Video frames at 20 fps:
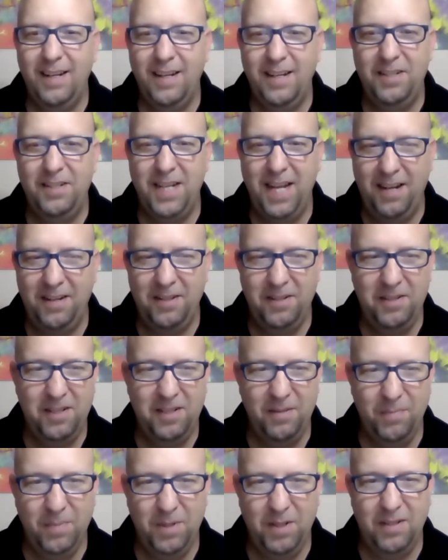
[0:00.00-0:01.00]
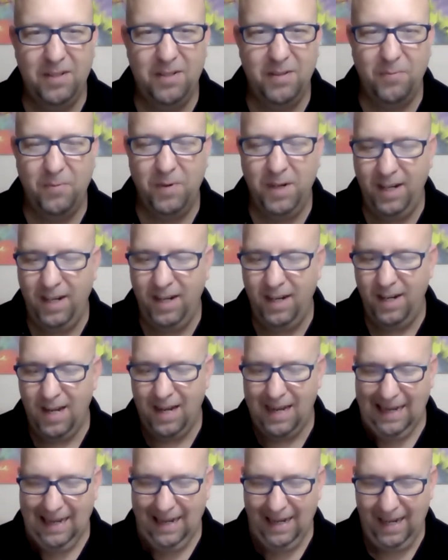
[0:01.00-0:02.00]
challenging book to read.
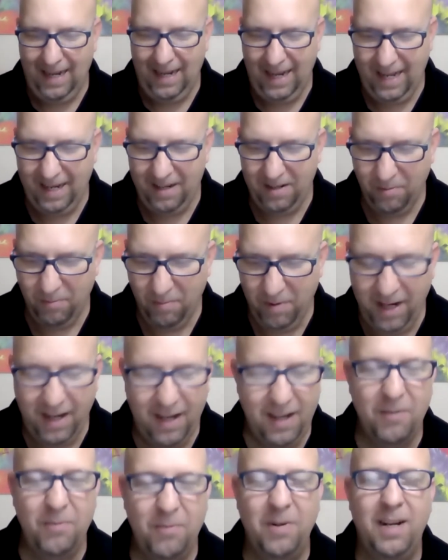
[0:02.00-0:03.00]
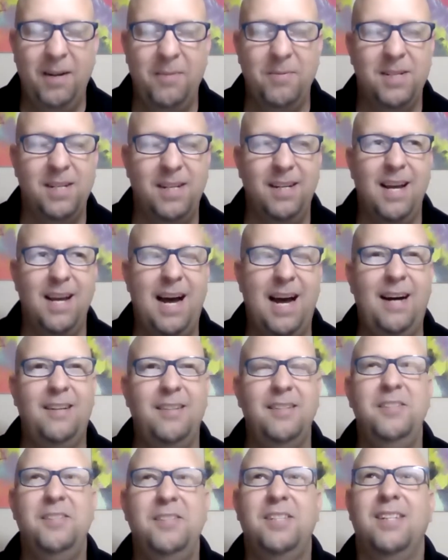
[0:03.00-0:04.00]
I had to read it when I was in
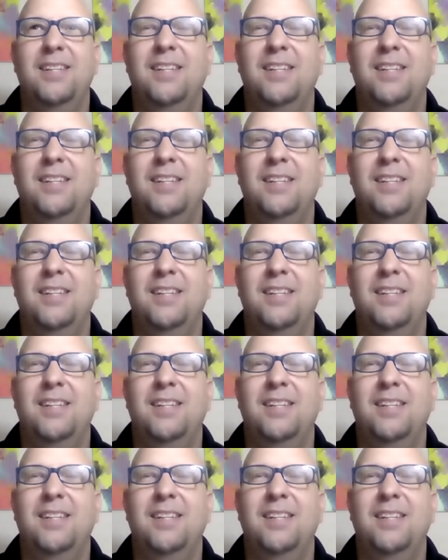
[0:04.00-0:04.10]
college.